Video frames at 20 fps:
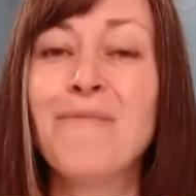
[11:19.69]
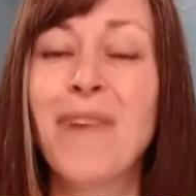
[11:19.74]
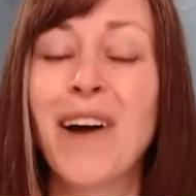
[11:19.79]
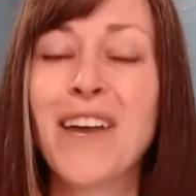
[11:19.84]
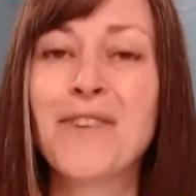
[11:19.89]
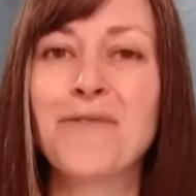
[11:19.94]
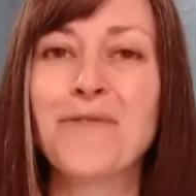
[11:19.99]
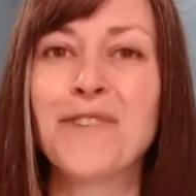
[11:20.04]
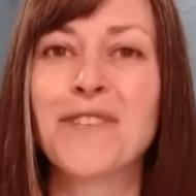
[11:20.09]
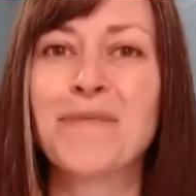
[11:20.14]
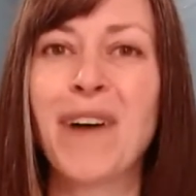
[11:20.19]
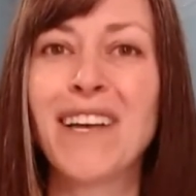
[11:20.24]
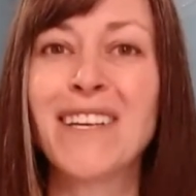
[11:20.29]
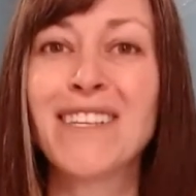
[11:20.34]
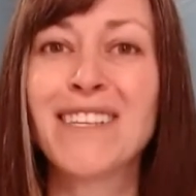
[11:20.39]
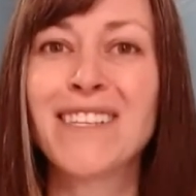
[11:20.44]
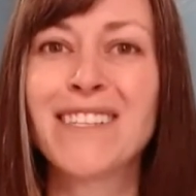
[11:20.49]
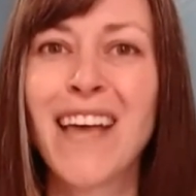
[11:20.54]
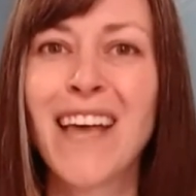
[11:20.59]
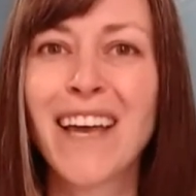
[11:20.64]
It was my
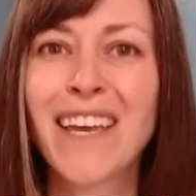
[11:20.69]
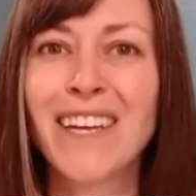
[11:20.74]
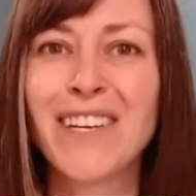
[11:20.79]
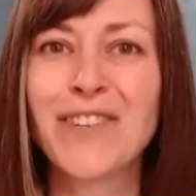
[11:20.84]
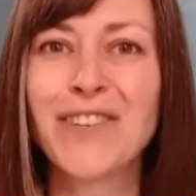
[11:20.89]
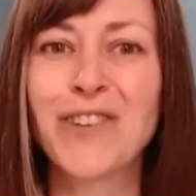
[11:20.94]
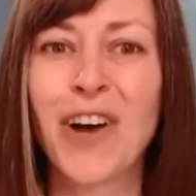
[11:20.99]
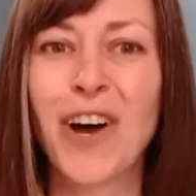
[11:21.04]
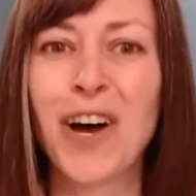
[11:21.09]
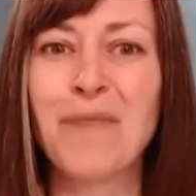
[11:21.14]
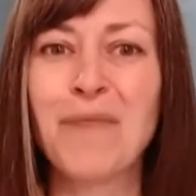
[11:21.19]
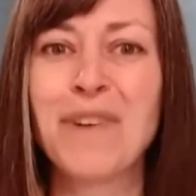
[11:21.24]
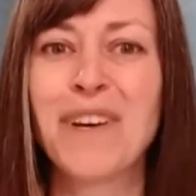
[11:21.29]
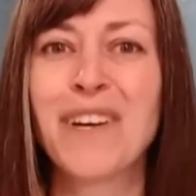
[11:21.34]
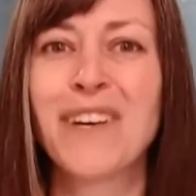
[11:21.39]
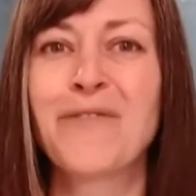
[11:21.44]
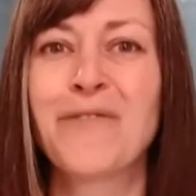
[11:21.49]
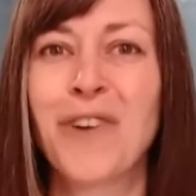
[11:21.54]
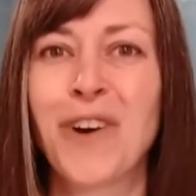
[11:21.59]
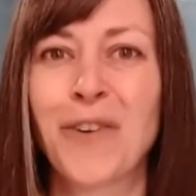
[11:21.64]
second job
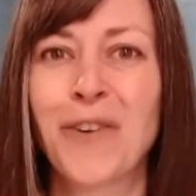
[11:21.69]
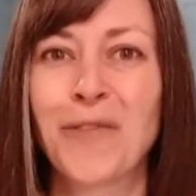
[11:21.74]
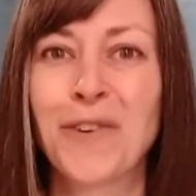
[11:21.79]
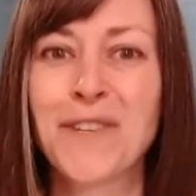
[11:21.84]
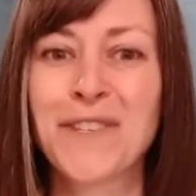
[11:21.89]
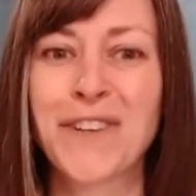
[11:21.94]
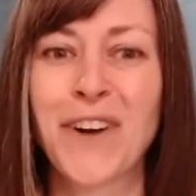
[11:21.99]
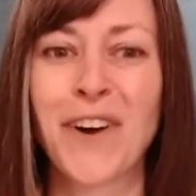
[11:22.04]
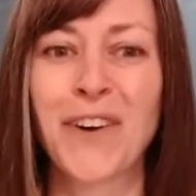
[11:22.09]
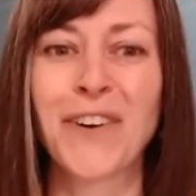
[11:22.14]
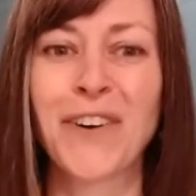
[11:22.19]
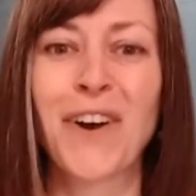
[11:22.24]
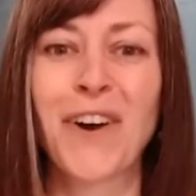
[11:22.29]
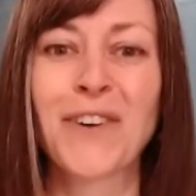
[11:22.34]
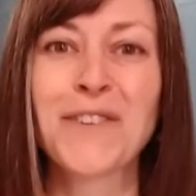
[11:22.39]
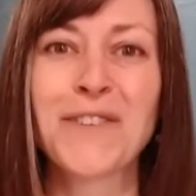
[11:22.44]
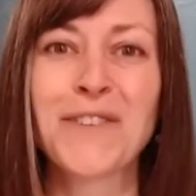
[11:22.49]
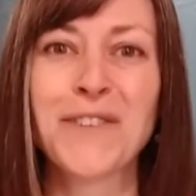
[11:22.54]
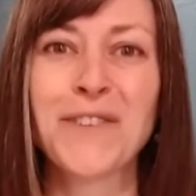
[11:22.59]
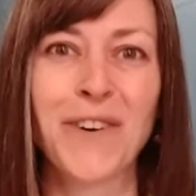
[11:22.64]
where we'll start
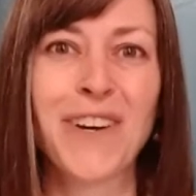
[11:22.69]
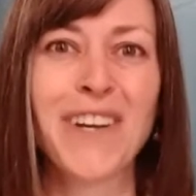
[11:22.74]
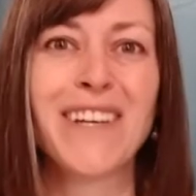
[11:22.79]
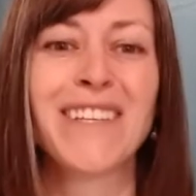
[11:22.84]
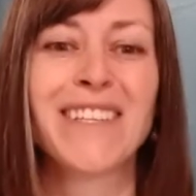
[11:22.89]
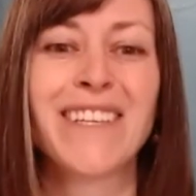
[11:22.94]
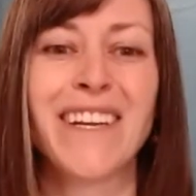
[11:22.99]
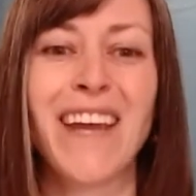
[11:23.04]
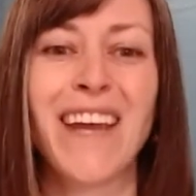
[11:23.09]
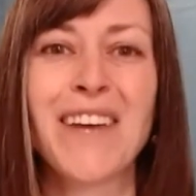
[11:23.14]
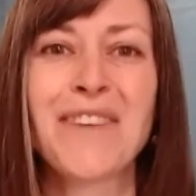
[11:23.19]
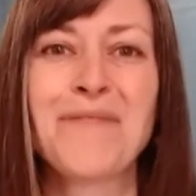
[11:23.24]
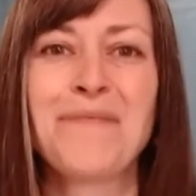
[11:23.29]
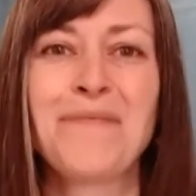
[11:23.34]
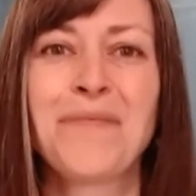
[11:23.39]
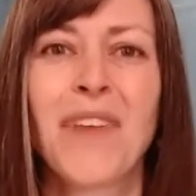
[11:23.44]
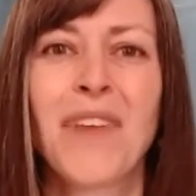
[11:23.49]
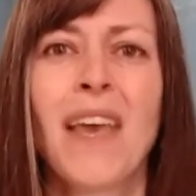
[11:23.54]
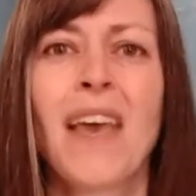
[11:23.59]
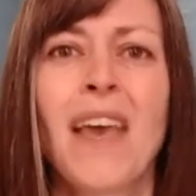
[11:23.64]
our story today.
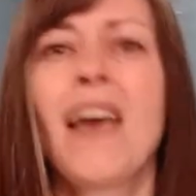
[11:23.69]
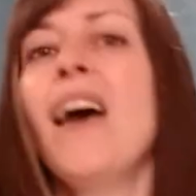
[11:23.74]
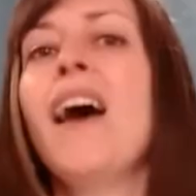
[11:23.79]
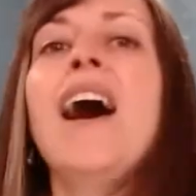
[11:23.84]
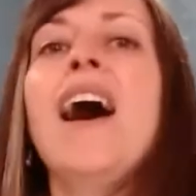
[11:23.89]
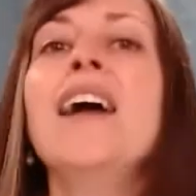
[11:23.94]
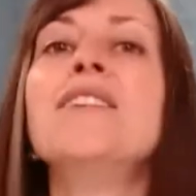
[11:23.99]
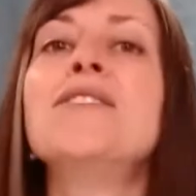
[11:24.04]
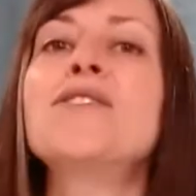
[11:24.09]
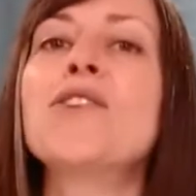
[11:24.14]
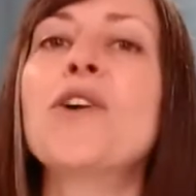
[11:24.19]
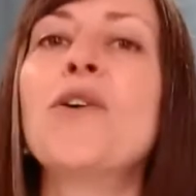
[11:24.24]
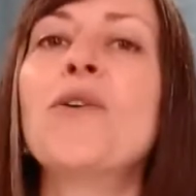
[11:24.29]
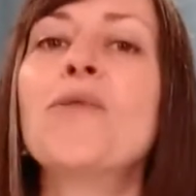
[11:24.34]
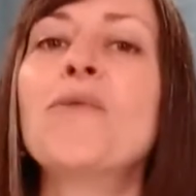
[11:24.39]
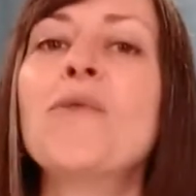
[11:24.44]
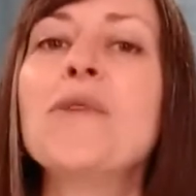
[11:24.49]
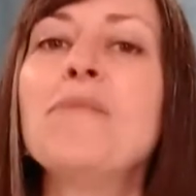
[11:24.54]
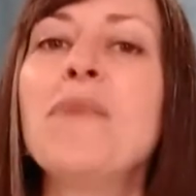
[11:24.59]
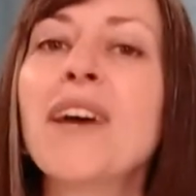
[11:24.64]
And
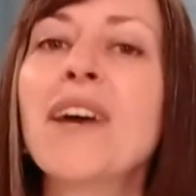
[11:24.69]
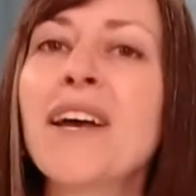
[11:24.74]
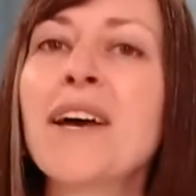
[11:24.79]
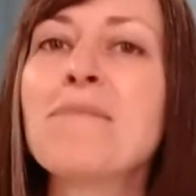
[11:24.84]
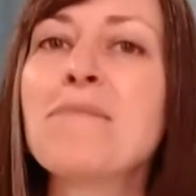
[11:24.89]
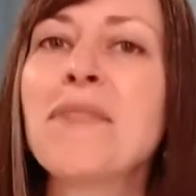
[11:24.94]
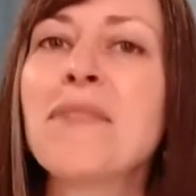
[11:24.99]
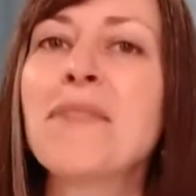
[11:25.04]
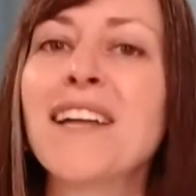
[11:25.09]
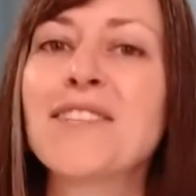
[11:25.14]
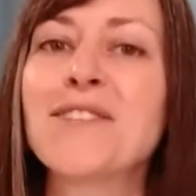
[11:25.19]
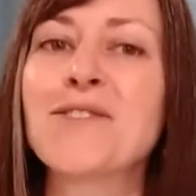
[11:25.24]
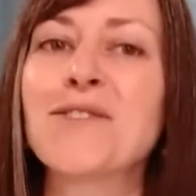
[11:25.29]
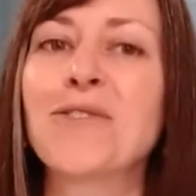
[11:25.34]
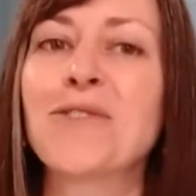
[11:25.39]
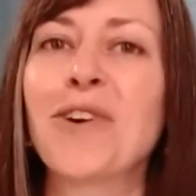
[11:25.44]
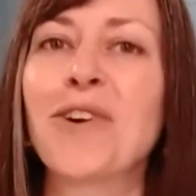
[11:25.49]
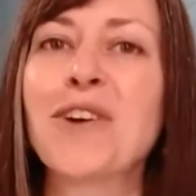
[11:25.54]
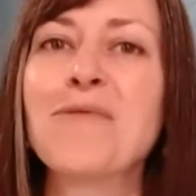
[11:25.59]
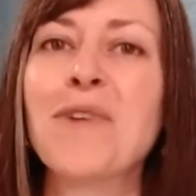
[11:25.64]
so we pick up that
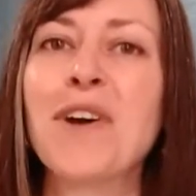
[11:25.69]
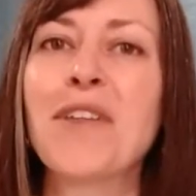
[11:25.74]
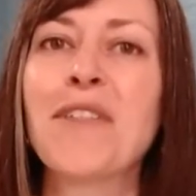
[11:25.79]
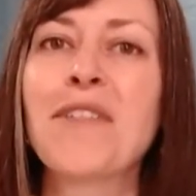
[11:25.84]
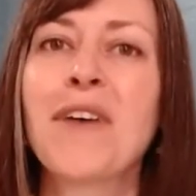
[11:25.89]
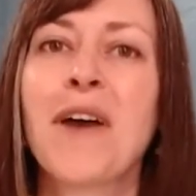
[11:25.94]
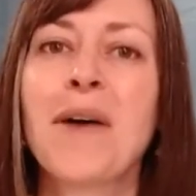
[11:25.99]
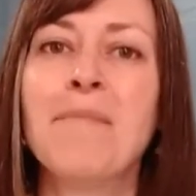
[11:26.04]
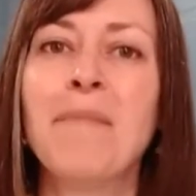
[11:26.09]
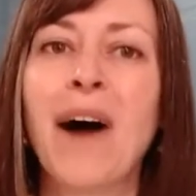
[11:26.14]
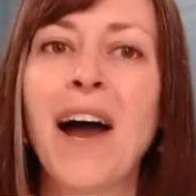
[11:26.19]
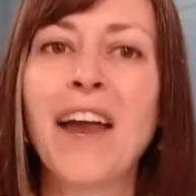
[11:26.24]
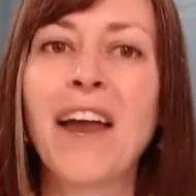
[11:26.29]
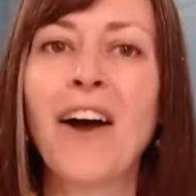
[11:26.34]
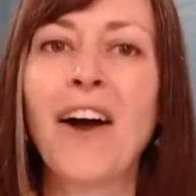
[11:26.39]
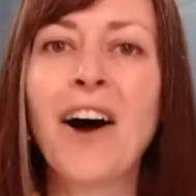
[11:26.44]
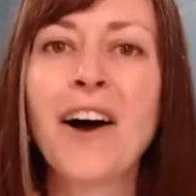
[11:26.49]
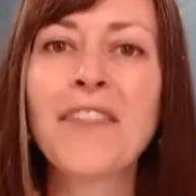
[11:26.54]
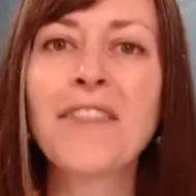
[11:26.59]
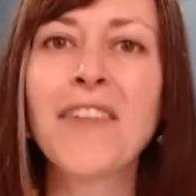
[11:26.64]
story with my
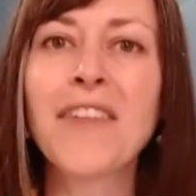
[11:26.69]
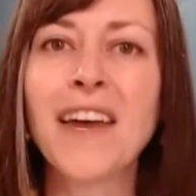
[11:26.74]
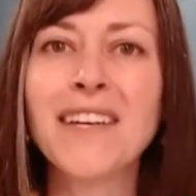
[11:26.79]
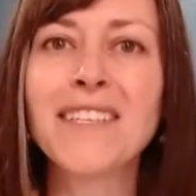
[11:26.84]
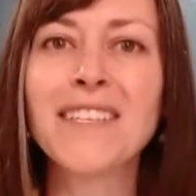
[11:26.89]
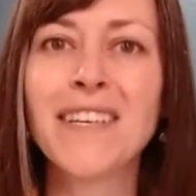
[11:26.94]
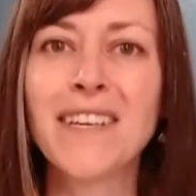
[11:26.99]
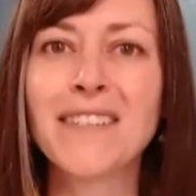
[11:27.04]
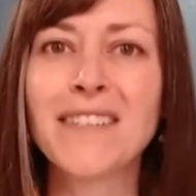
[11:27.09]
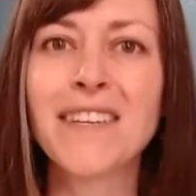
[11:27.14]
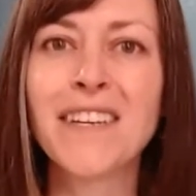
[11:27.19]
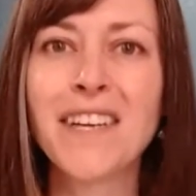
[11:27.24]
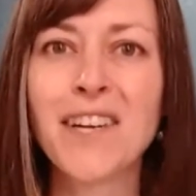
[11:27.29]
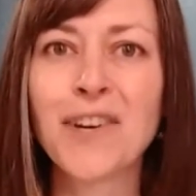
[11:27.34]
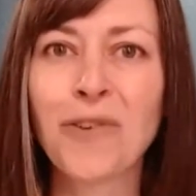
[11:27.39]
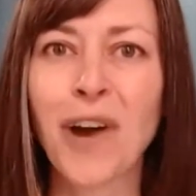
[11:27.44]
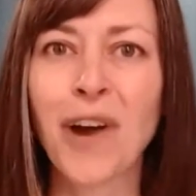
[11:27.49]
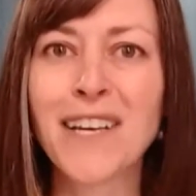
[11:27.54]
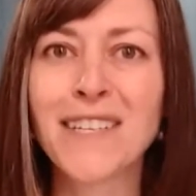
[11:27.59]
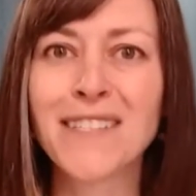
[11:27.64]
authenticity
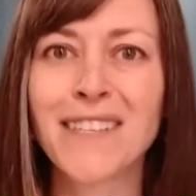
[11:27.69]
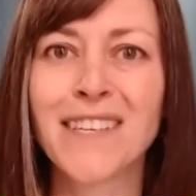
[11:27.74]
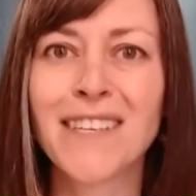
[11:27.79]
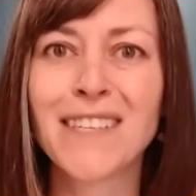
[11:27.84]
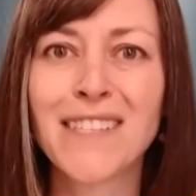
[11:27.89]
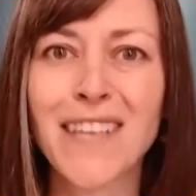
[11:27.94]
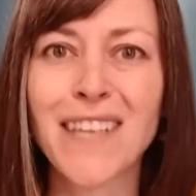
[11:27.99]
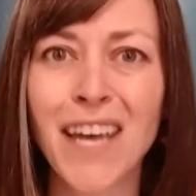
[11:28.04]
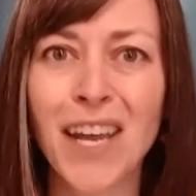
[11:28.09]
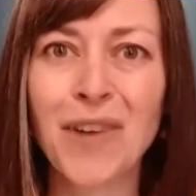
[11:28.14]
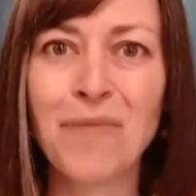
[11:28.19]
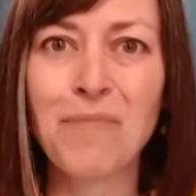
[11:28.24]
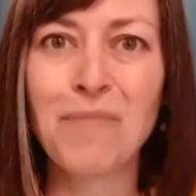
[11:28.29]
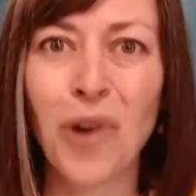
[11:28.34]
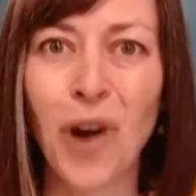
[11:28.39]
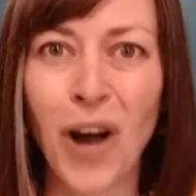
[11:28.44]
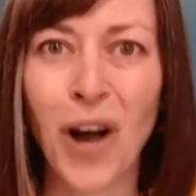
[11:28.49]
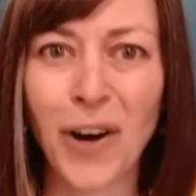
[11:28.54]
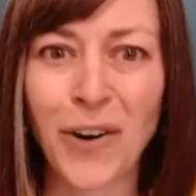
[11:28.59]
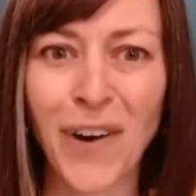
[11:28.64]
crisis in
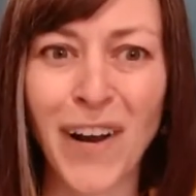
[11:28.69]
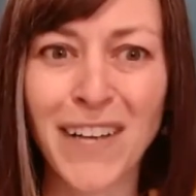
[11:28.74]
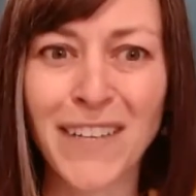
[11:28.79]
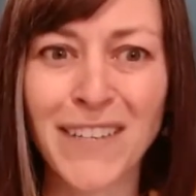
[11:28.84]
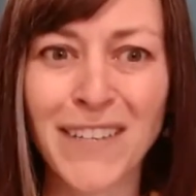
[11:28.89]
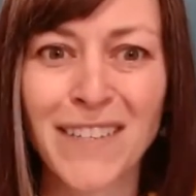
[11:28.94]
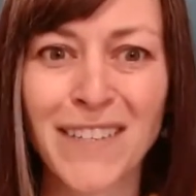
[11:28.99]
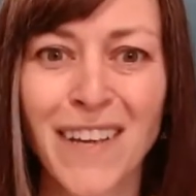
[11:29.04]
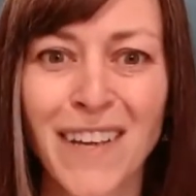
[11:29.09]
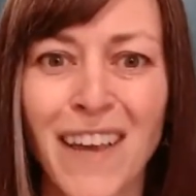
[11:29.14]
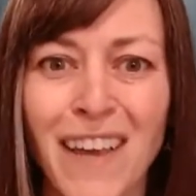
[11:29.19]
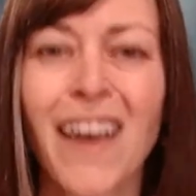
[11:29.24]
progress.